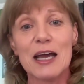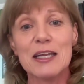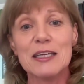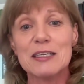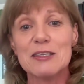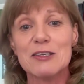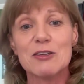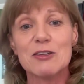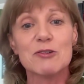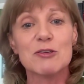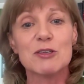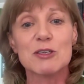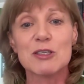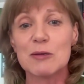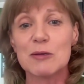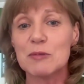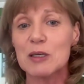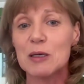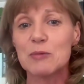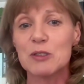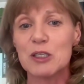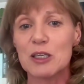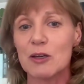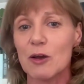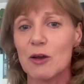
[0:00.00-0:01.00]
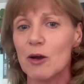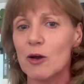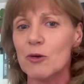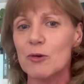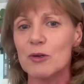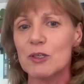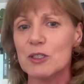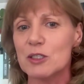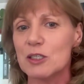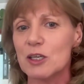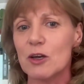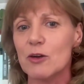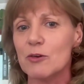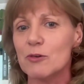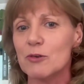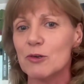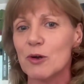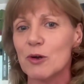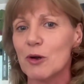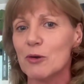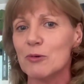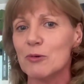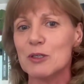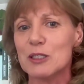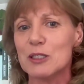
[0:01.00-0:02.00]
And you sometimes think, is
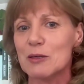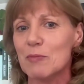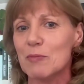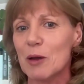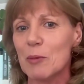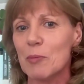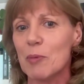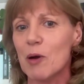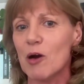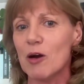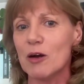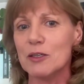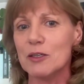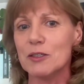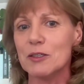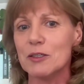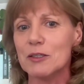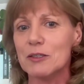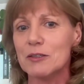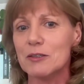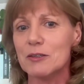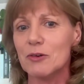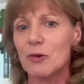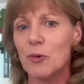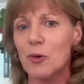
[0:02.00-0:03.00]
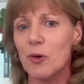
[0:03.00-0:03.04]
it my partner?